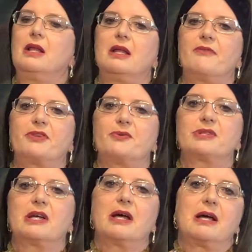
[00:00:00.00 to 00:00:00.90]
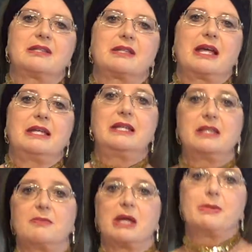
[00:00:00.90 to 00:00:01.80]
If there was a Saidi,
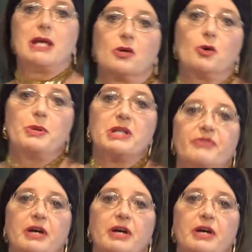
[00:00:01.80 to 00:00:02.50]
there may be a little bit of